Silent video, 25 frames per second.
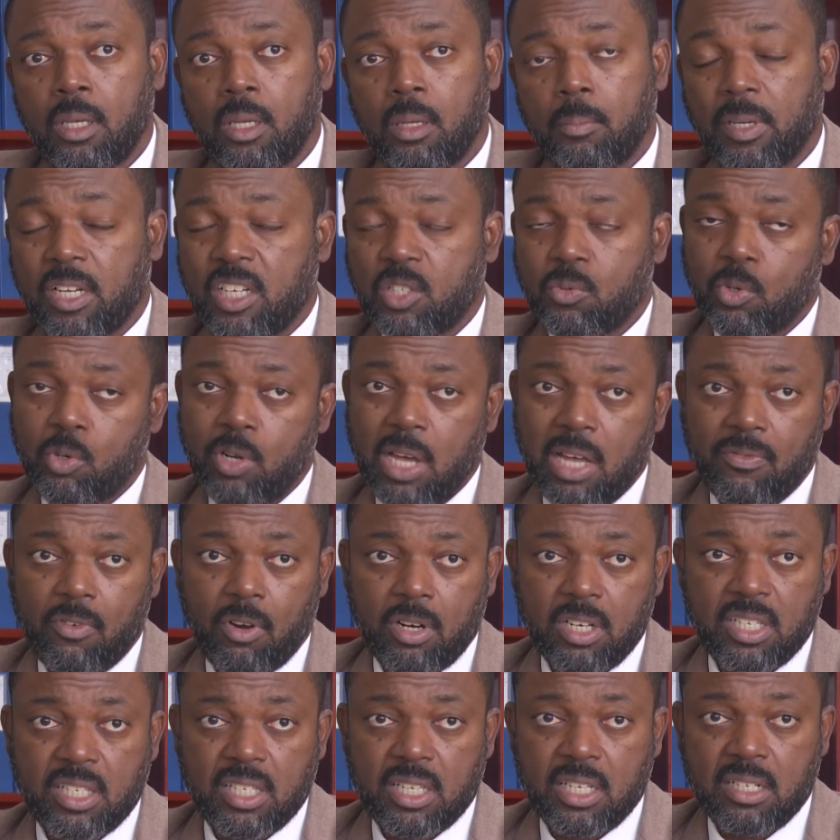because we don't have all
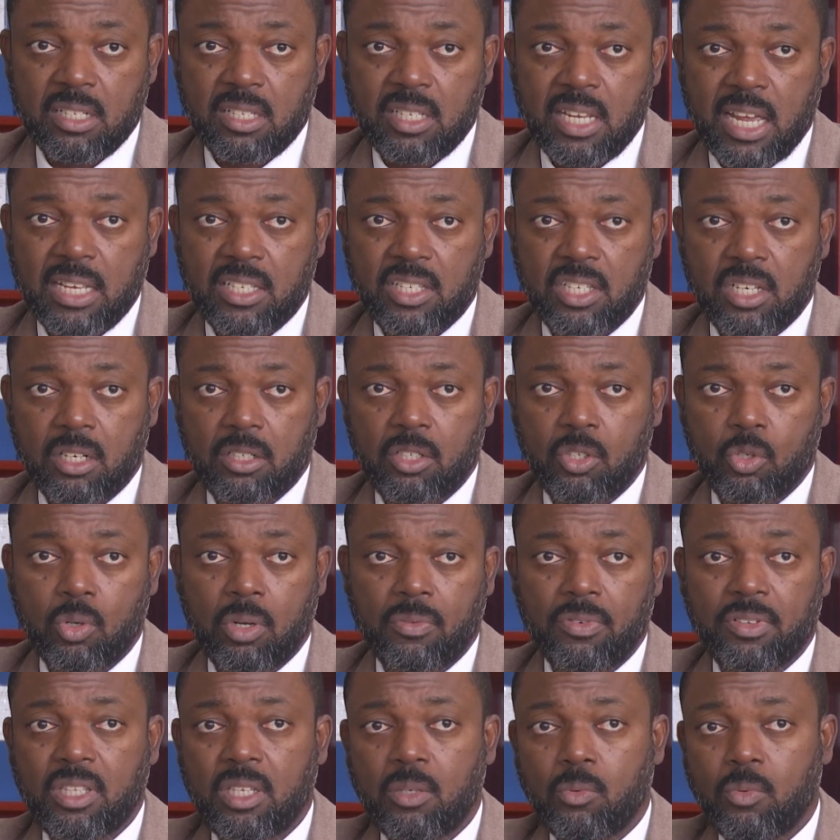the skill sets here to do
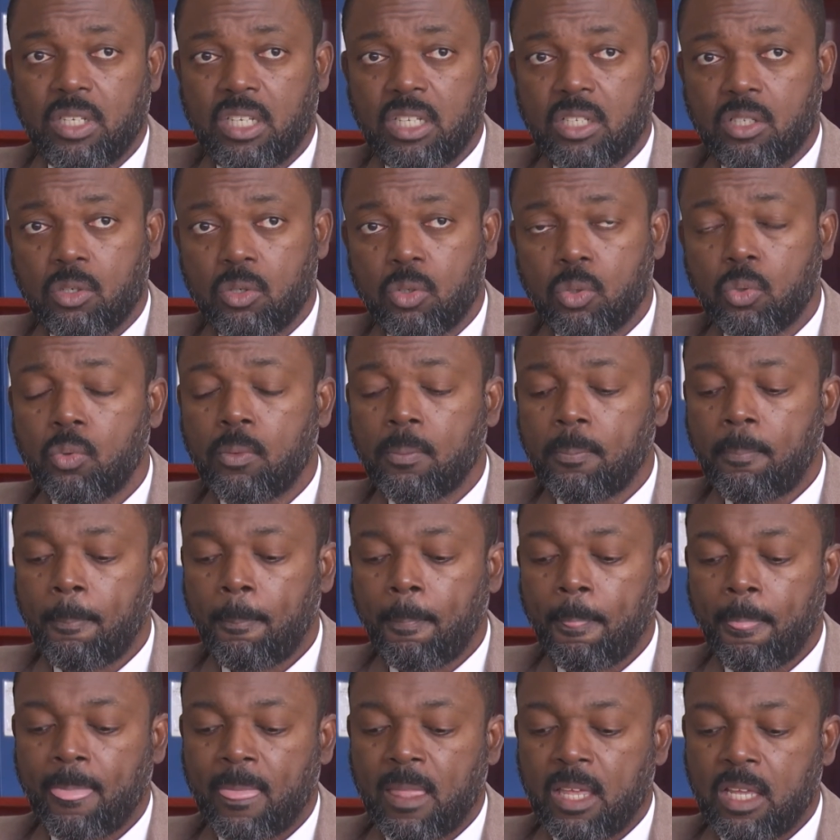everything we need to do.
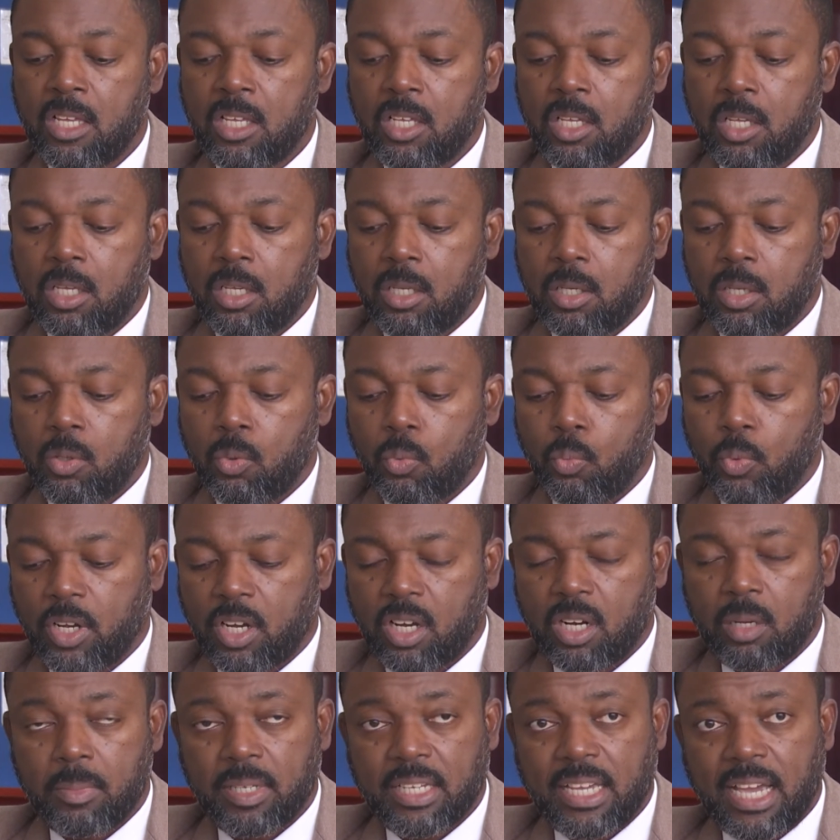We're
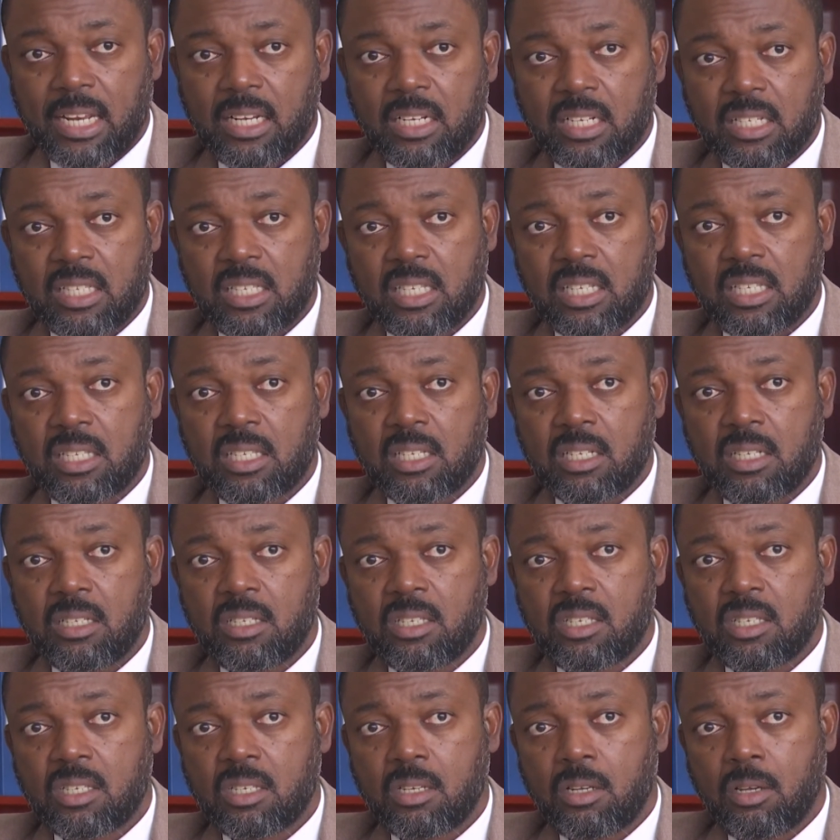going to be getting
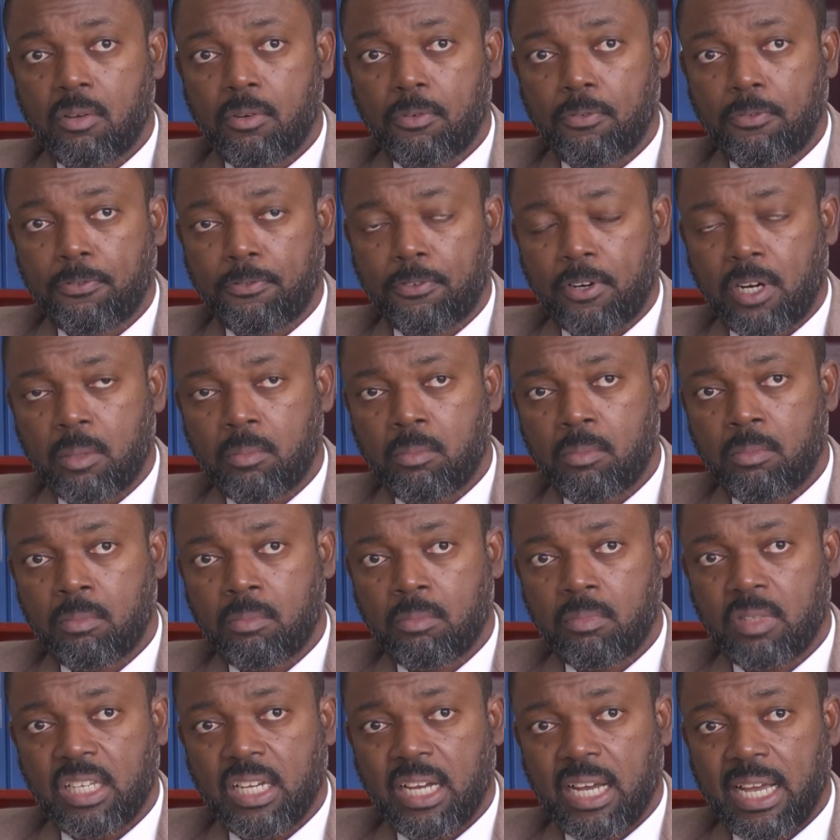assistance from
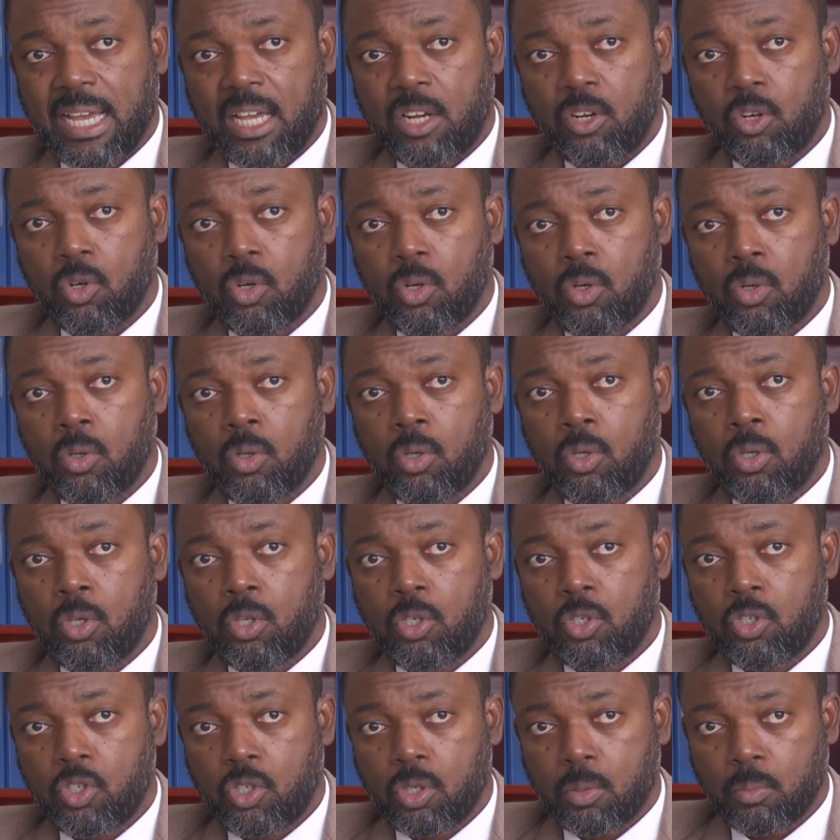the ILO
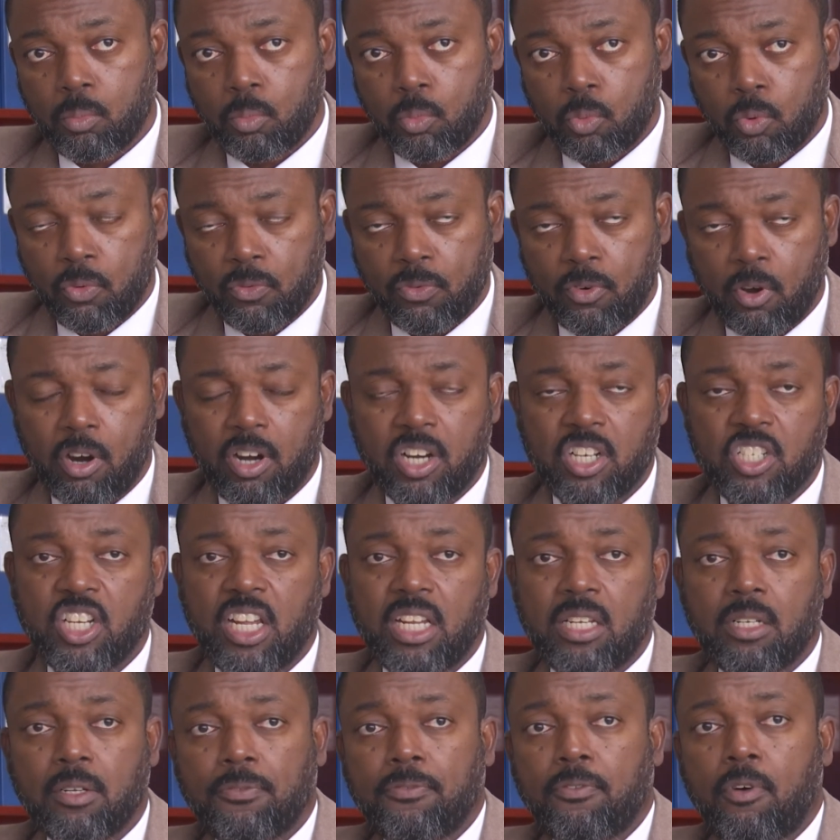to move our
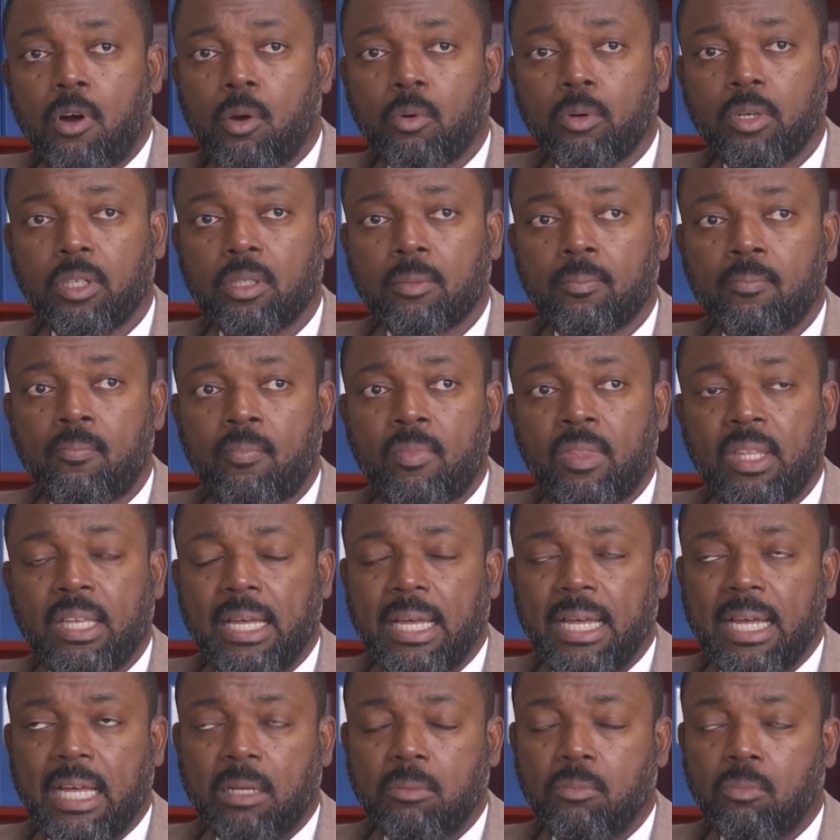agenda forward.
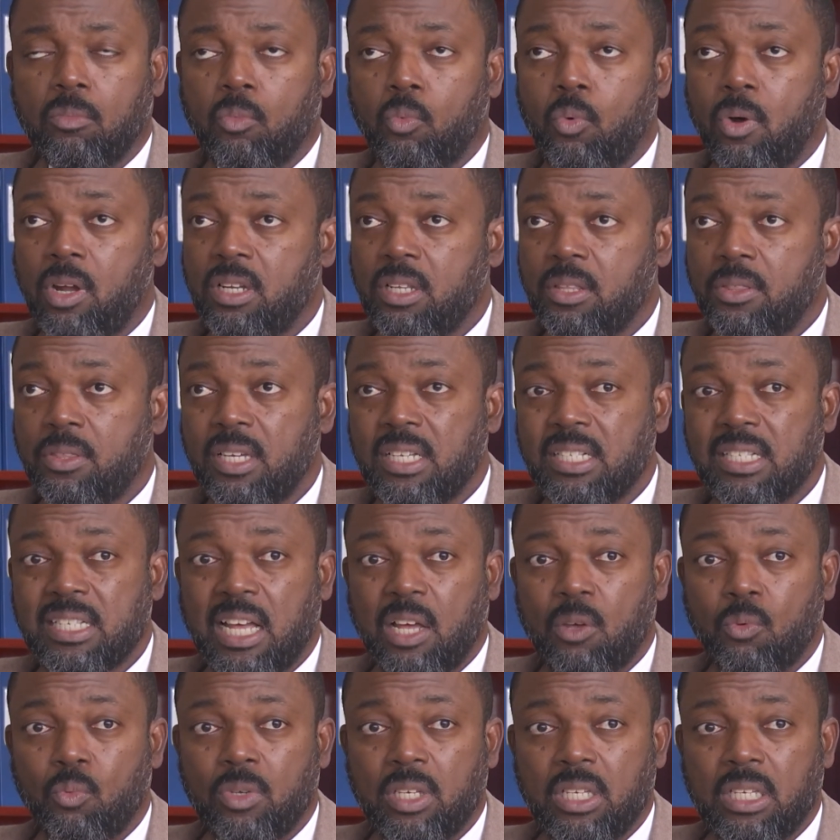One of the things
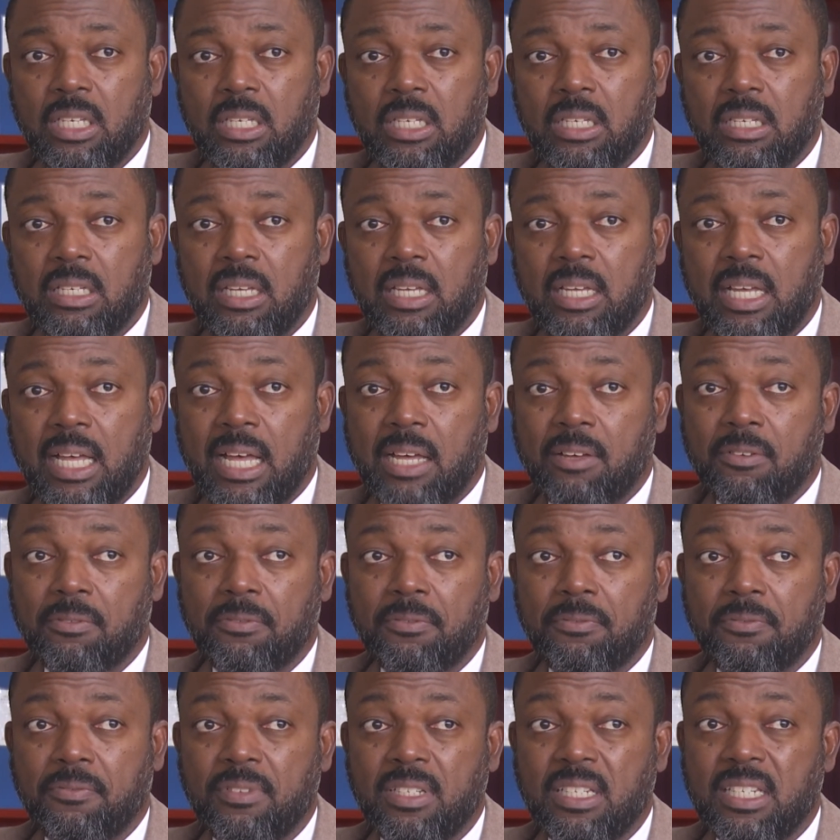that we have
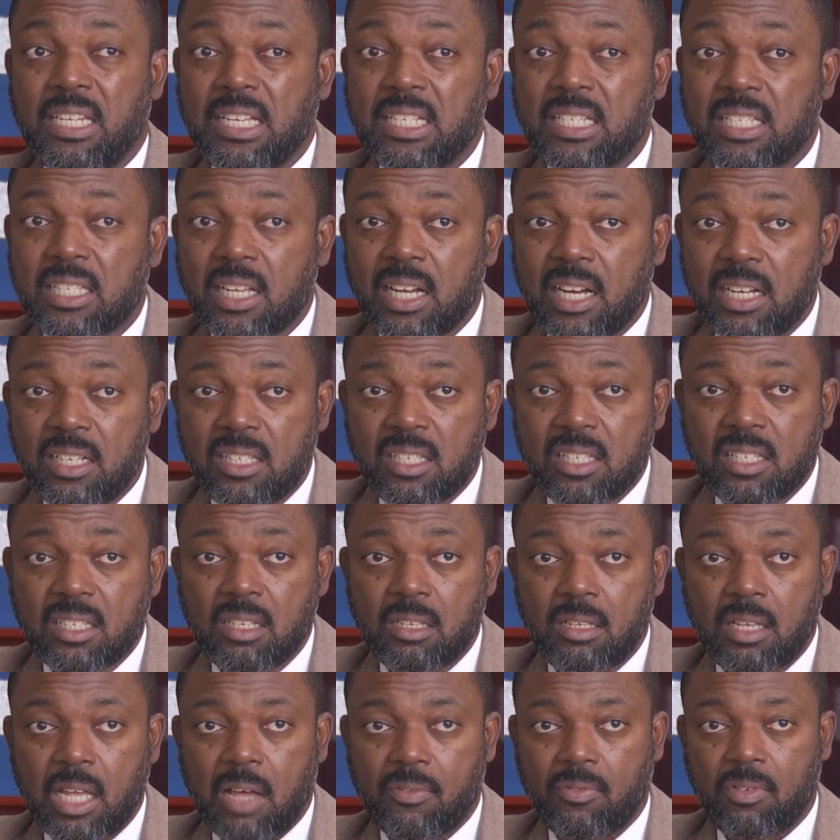discussed,
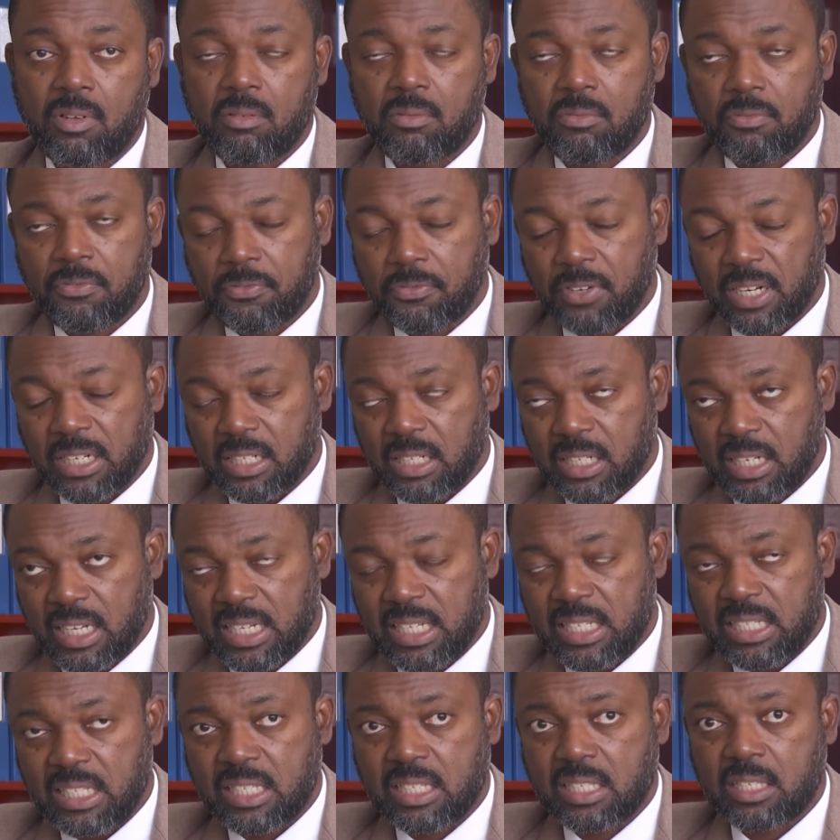haven't
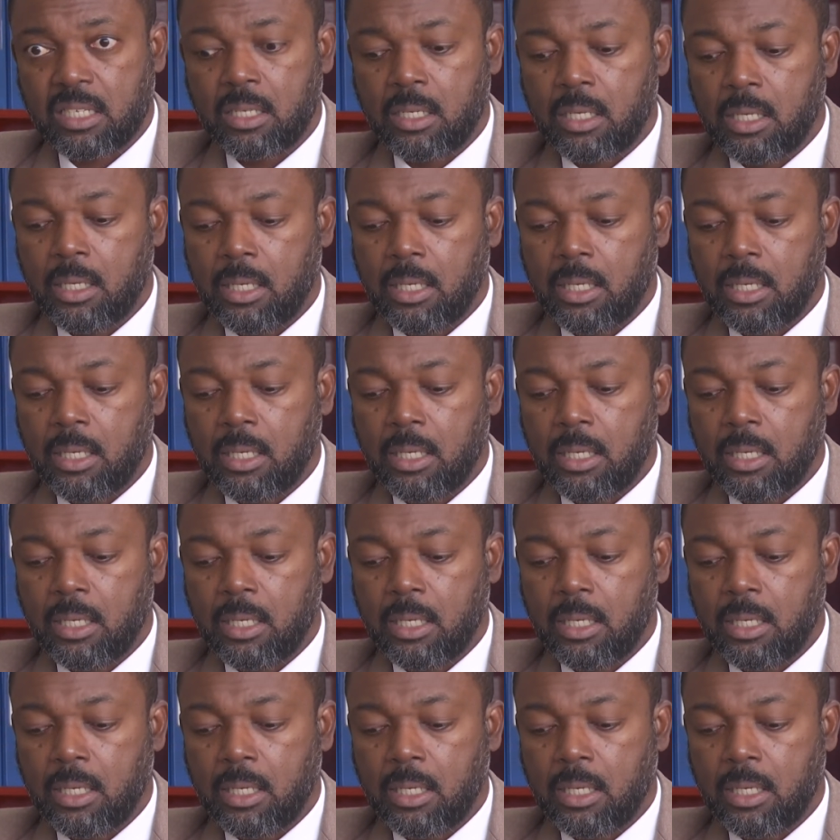finalized,